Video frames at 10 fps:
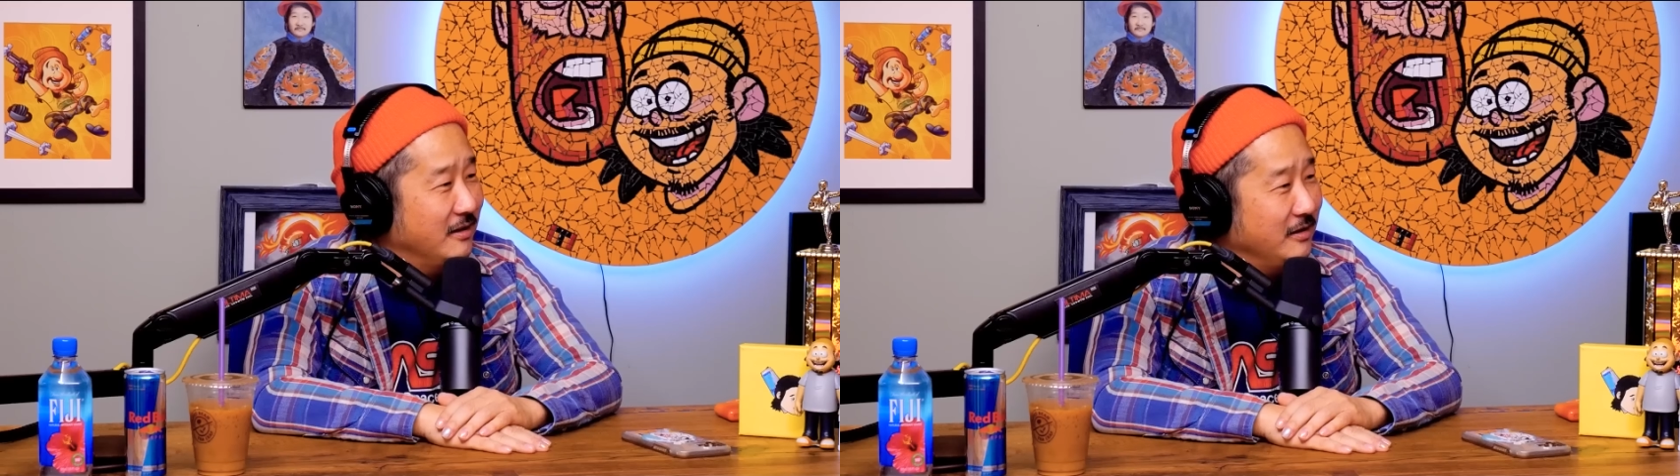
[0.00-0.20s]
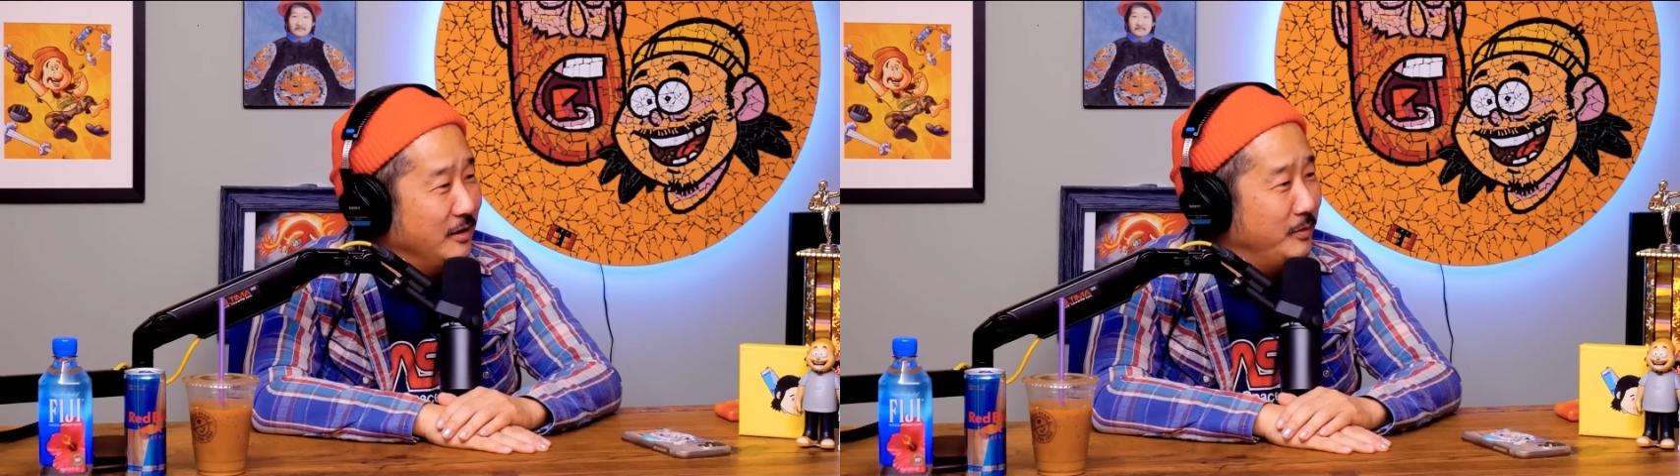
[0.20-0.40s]

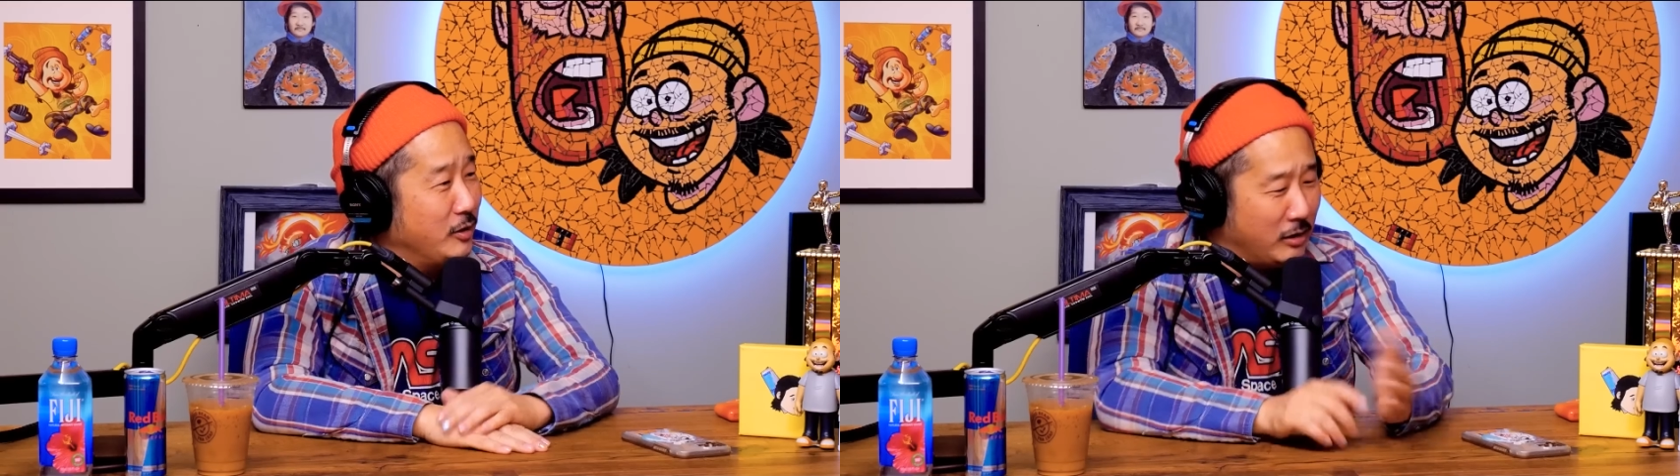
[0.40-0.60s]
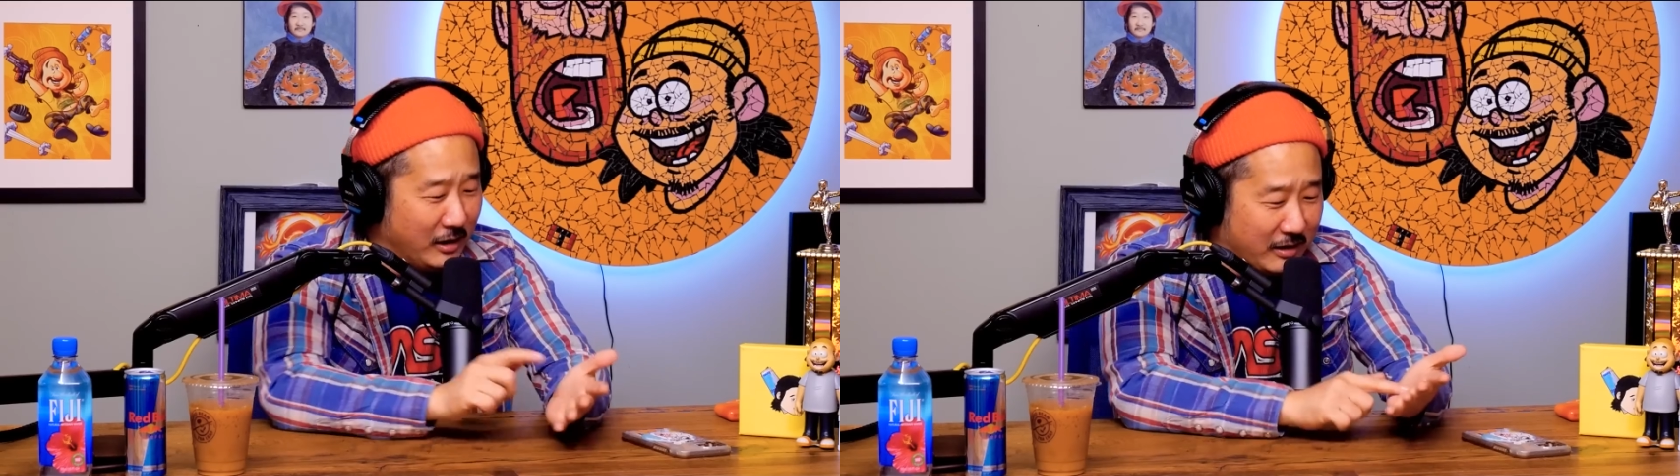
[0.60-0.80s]
Yeah, I mean, you
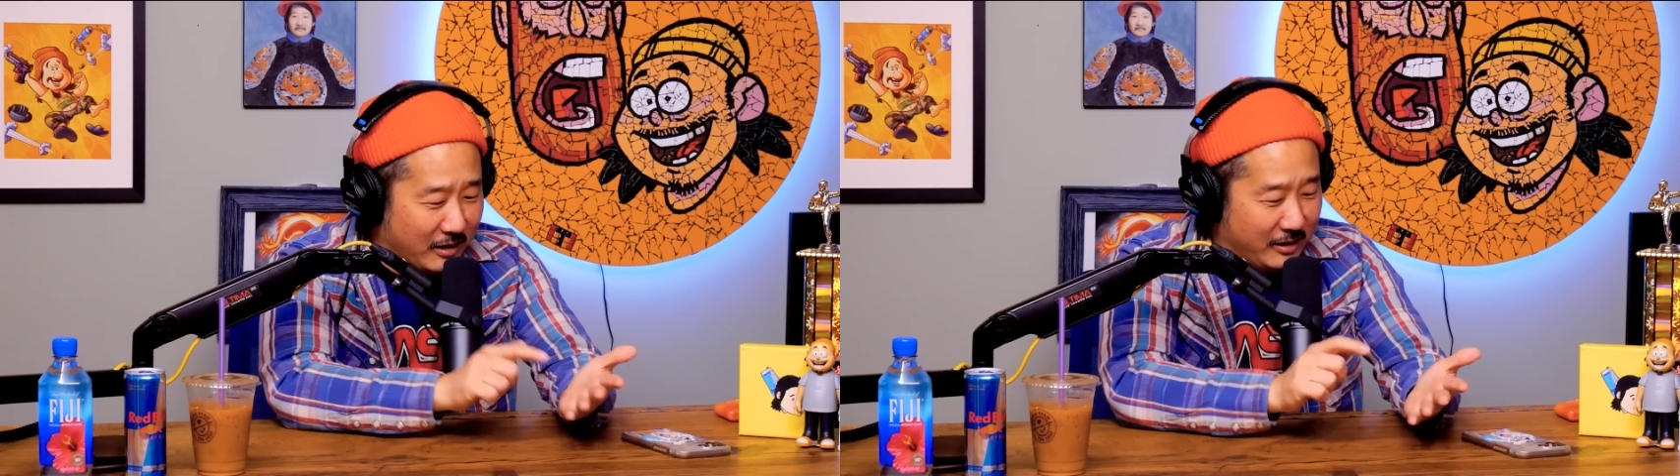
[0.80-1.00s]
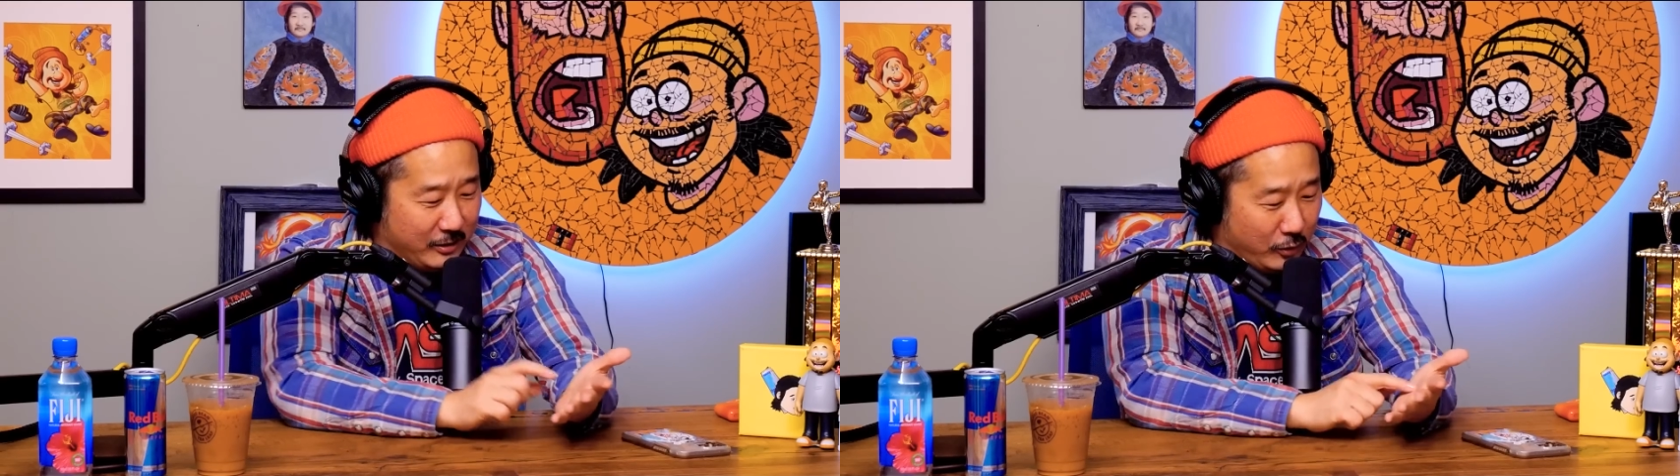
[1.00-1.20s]
click
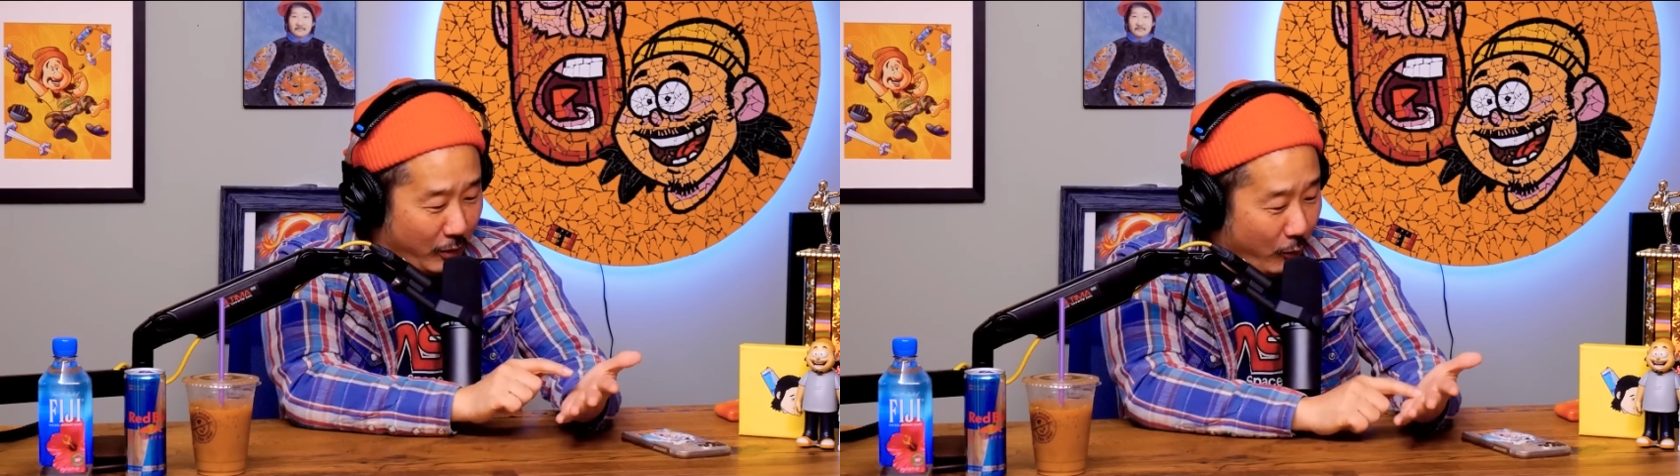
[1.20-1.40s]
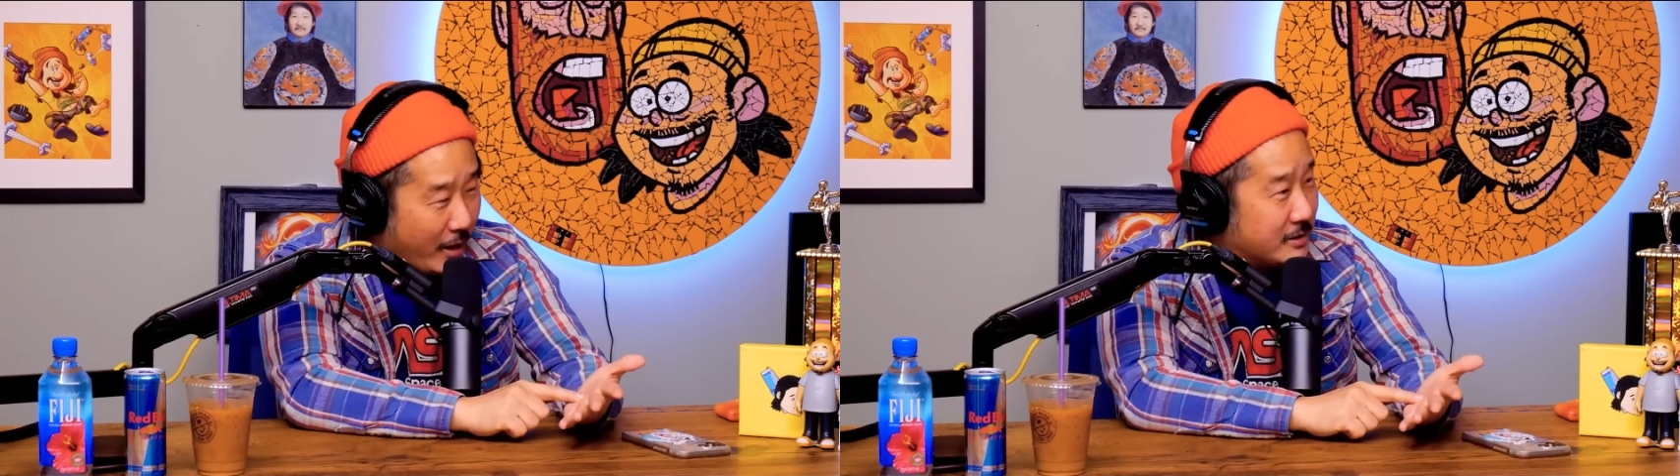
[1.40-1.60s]
on it, you're
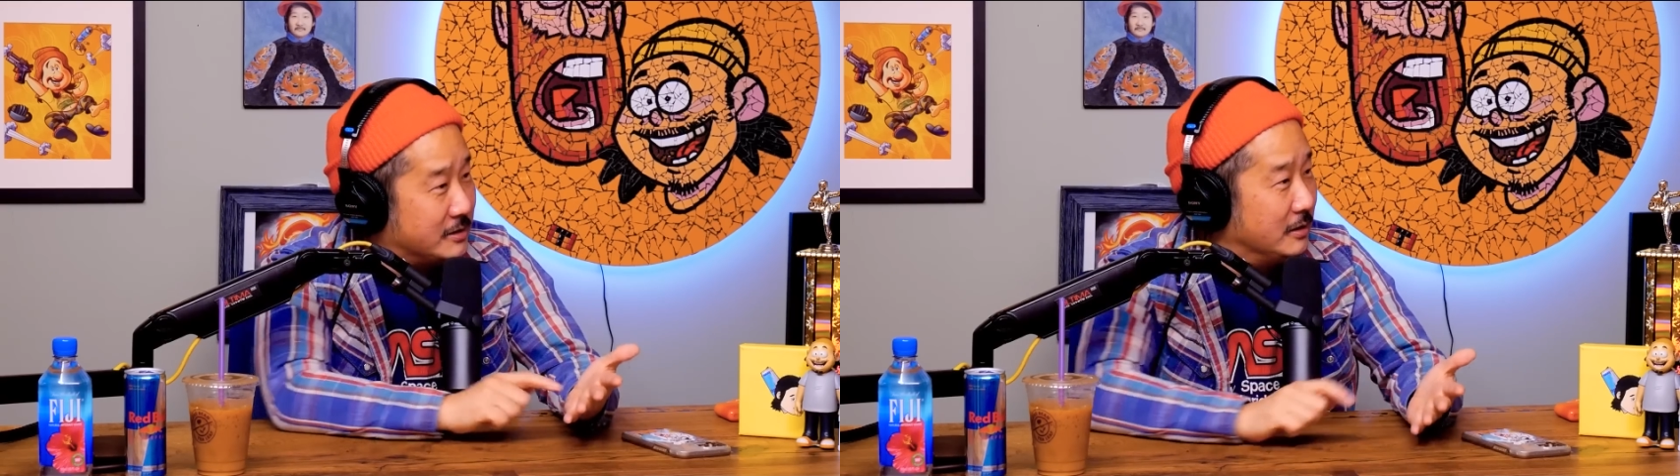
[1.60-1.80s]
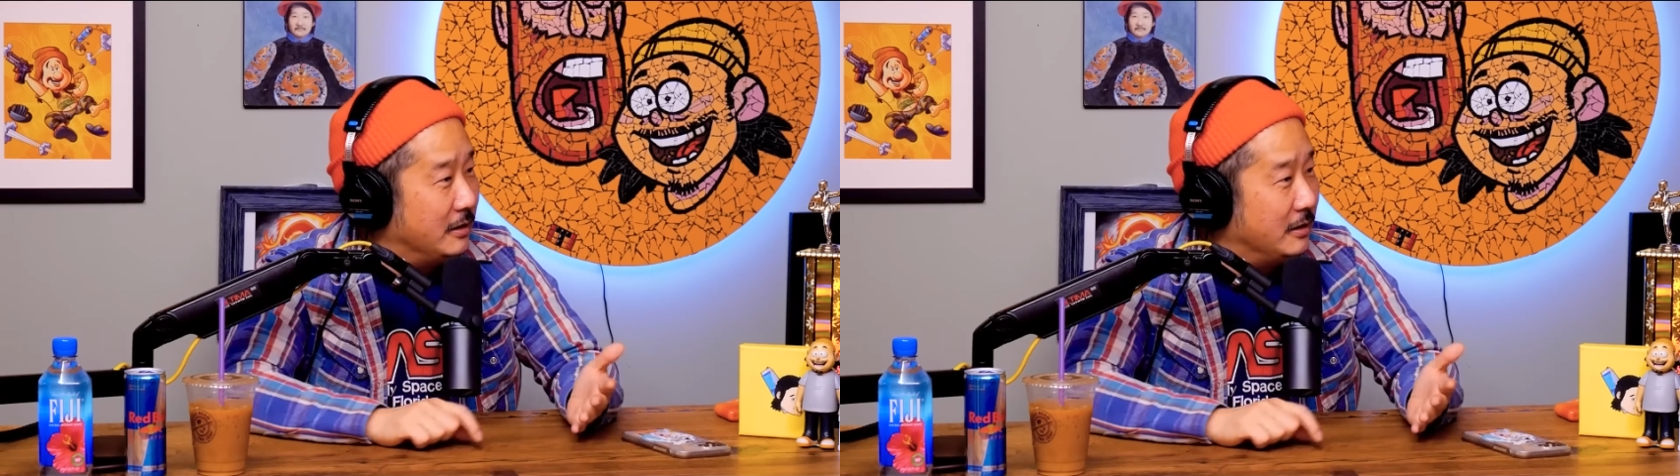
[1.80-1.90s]
arrested,